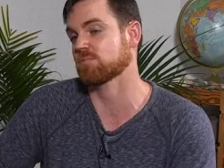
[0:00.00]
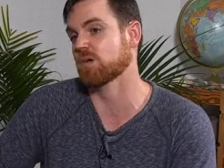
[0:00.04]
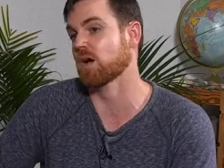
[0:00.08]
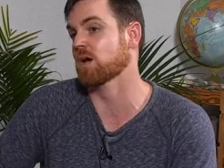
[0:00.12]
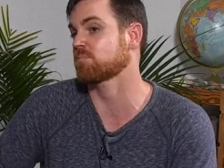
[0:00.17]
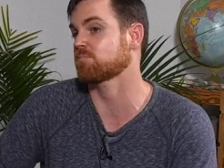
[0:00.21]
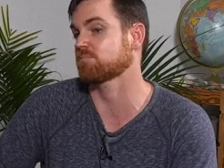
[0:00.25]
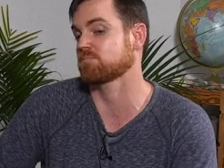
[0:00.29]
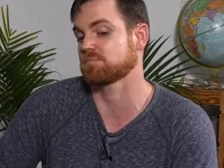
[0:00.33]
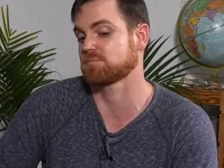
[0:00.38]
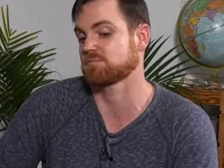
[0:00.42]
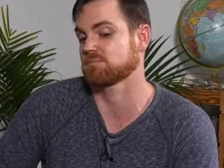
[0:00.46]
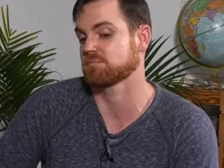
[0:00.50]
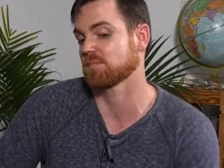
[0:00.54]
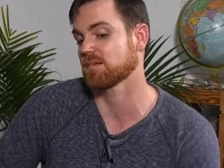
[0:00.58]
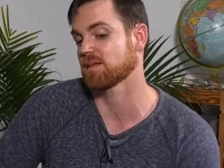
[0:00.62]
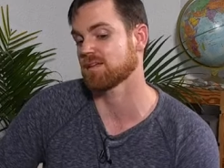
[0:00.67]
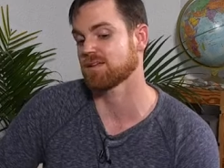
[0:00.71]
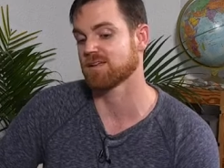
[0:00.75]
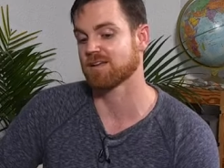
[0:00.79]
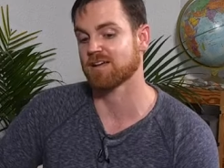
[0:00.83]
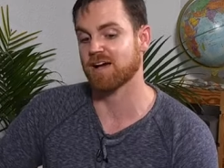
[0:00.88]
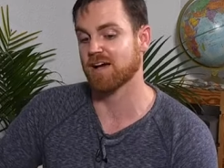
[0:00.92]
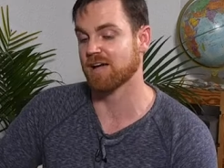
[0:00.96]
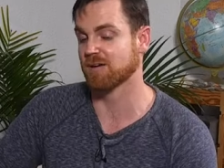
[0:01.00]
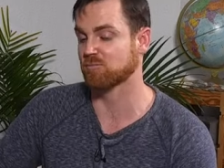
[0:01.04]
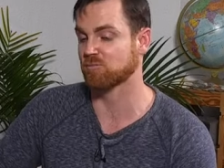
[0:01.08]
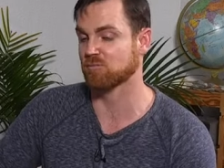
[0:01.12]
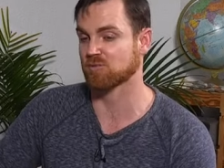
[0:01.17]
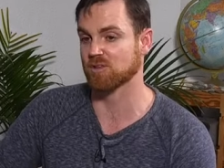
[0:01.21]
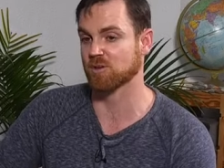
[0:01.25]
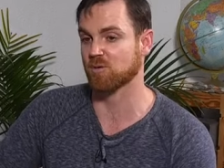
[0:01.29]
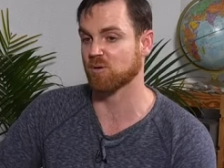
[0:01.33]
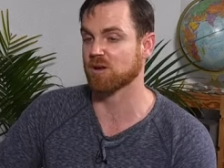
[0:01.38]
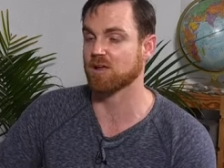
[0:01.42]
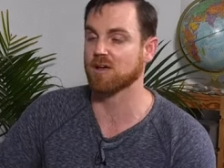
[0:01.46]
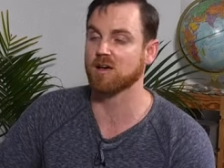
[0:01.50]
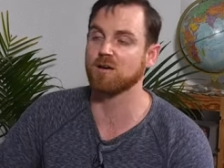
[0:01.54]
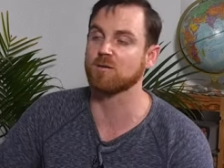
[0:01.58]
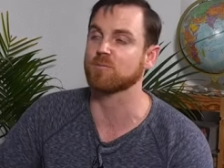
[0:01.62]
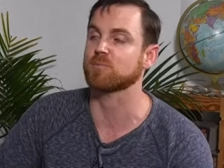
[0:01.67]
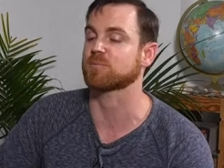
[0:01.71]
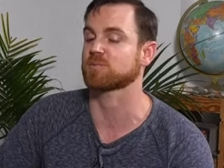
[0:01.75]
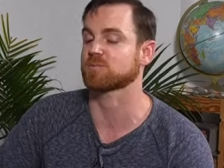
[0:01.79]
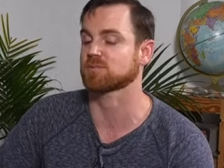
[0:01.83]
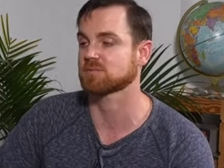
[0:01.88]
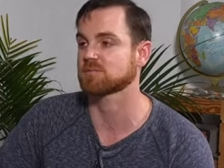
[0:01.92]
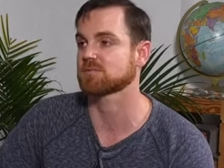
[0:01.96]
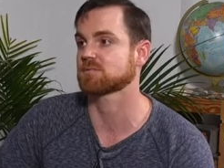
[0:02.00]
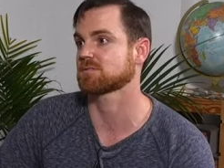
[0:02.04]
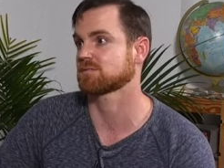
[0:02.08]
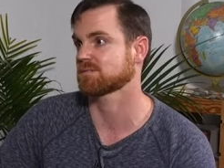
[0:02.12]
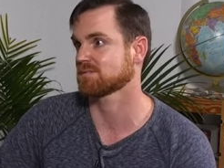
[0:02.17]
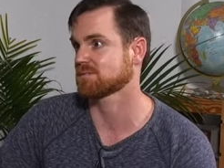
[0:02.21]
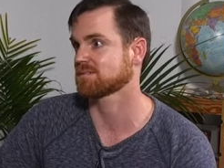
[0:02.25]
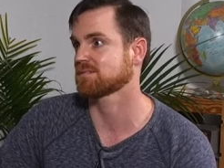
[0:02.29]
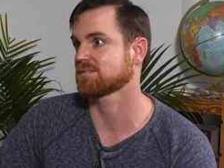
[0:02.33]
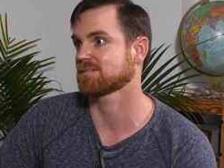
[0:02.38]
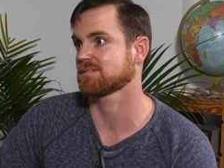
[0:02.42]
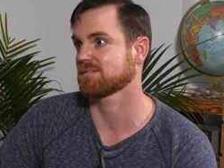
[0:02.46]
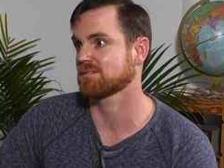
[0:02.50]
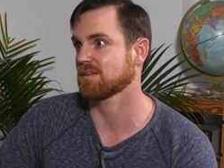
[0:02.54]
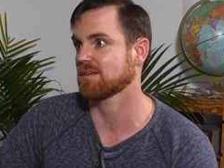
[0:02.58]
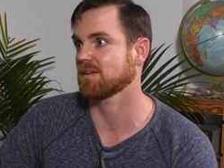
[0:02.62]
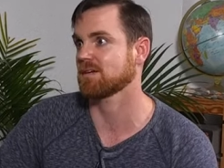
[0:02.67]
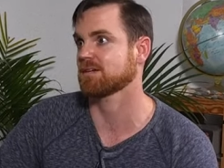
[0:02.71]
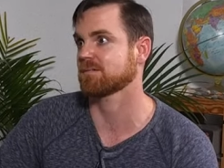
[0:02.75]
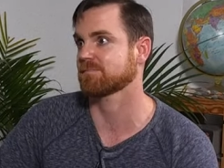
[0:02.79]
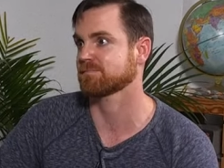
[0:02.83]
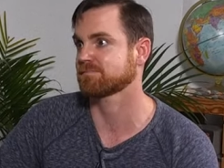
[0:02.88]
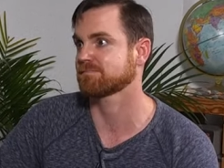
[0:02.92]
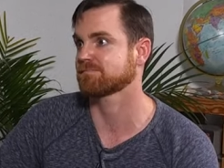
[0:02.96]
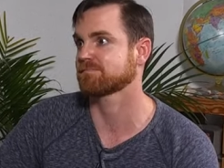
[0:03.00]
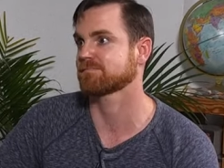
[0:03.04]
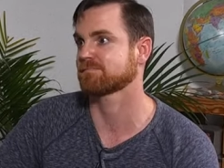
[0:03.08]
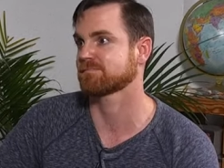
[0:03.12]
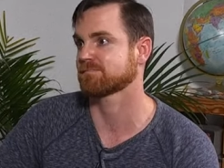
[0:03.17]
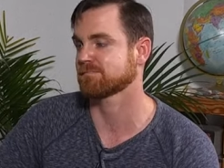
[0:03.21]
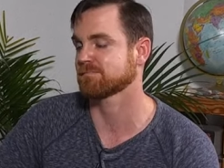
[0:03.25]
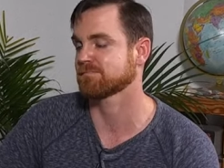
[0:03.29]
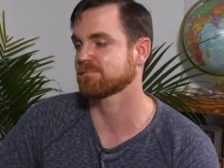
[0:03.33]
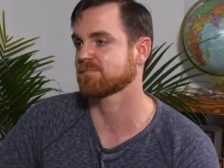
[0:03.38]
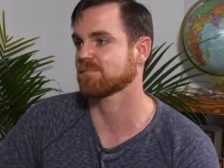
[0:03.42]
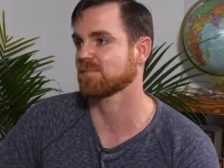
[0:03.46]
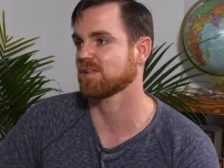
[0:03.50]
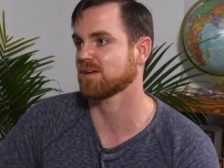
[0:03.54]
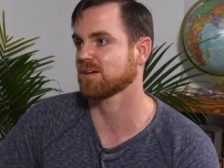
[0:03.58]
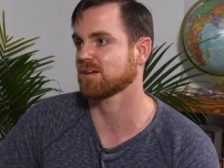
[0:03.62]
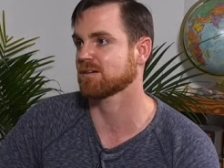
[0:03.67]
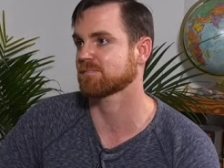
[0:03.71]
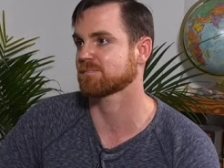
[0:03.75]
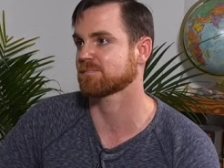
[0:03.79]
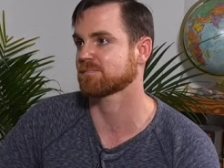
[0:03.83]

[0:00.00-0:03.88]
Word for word: I, I I really want to help yeah yeah yeah